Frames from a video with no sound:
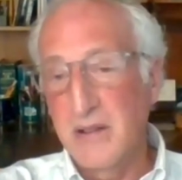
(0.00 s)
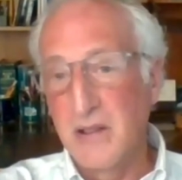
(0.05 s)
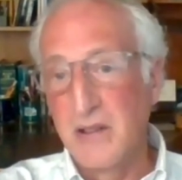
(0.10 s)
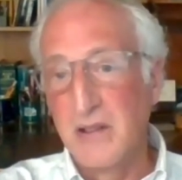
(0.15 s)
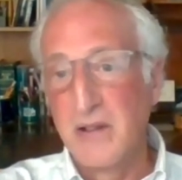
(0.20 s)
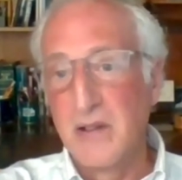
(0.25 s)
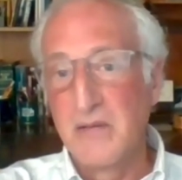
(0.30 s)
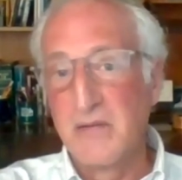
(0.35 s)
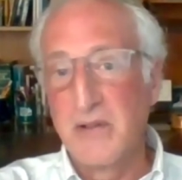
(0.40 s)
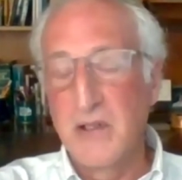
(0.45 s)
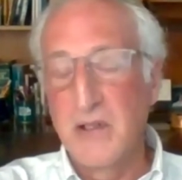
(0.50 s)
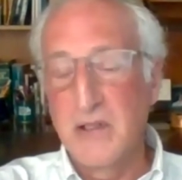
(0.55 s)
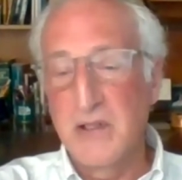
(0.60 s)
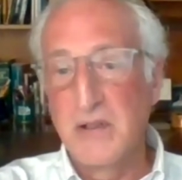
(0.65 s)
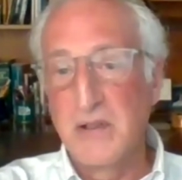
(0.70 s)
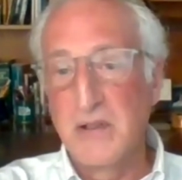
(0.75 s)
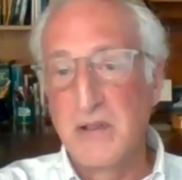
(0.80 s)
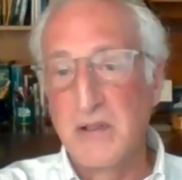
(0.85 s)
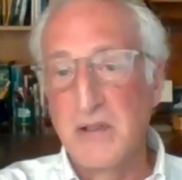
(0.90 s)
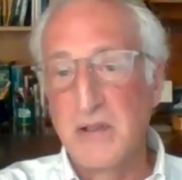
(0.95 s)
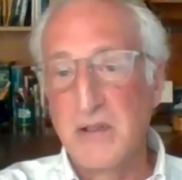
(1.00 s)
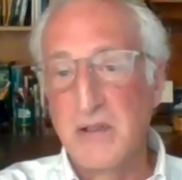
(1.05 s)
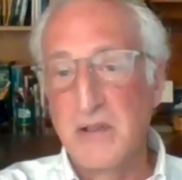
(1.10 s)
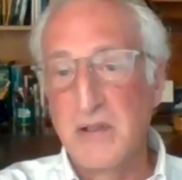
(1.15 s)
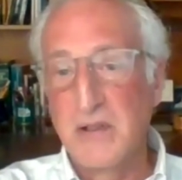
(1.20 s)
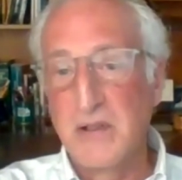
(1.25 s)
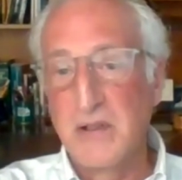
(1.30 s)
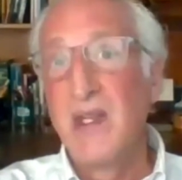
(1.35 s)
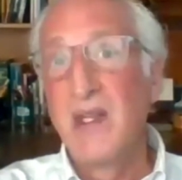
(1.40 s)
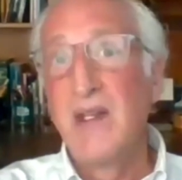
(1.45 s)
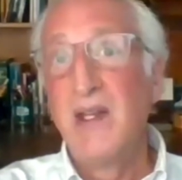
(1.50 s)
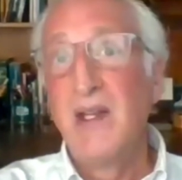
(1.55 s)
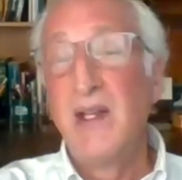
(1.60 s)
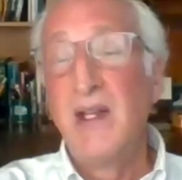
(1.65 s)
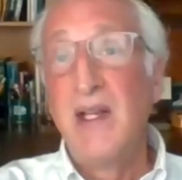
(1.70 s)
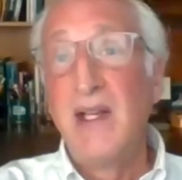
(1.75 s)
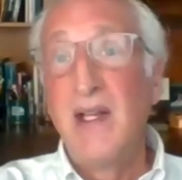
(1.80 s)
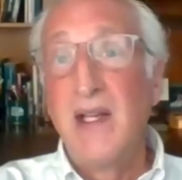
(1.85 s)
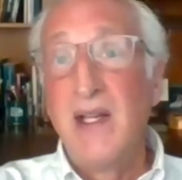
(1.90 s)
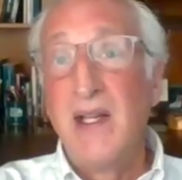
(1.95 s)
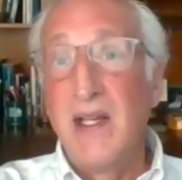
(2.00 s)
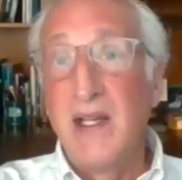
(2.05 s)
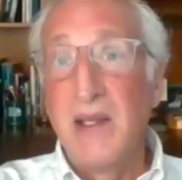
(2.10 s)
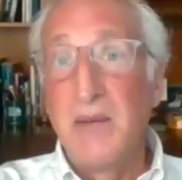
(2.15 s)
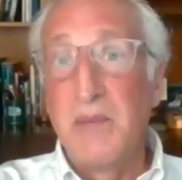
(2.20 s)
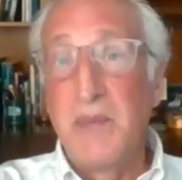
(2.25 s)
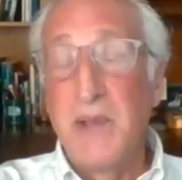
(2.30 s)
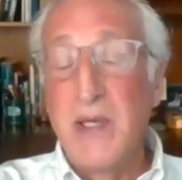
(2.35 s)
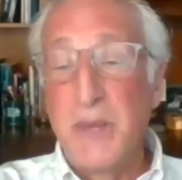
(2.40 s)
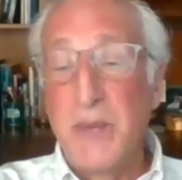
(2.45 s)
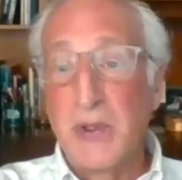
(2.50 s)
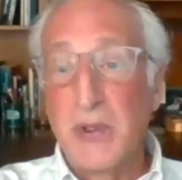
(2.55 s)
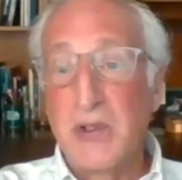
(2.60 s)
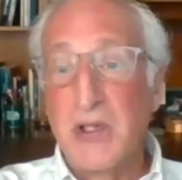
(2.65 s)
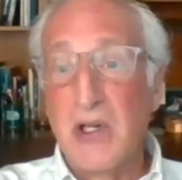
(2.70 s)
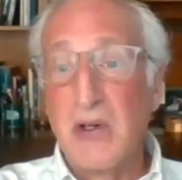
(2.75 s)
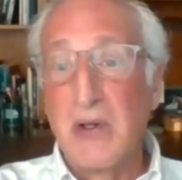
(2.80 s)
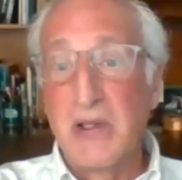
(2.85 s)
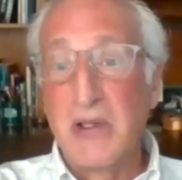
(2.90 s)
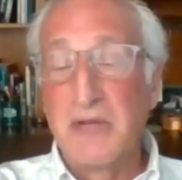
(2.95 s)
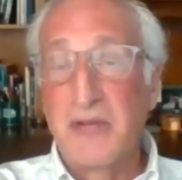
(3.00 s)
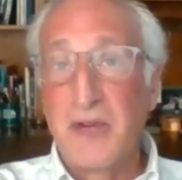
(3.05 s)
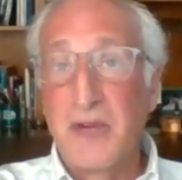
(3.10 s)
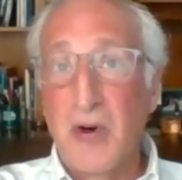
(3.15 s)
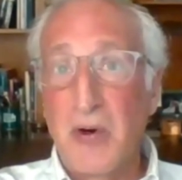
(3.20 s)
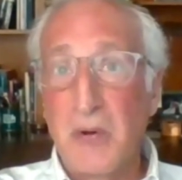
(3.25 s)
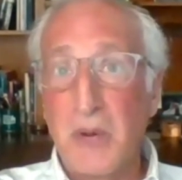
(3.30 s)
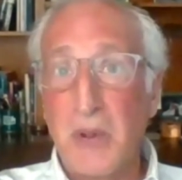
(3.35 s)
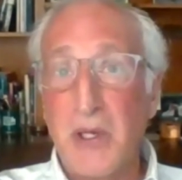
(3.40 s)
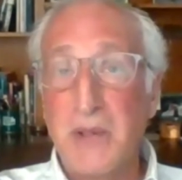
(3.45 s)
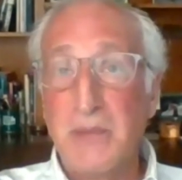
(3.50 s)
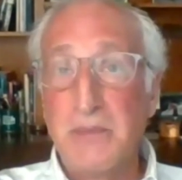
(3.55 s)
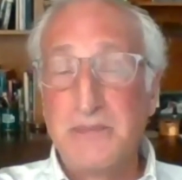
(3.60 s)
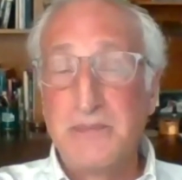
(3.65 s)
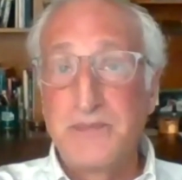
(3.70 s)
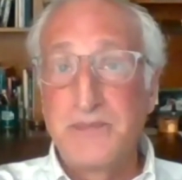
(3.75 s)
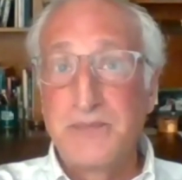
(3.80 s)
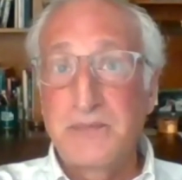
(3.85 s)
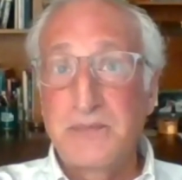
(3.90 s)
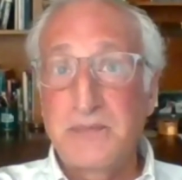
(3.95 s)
current version of SORA. And people going forward,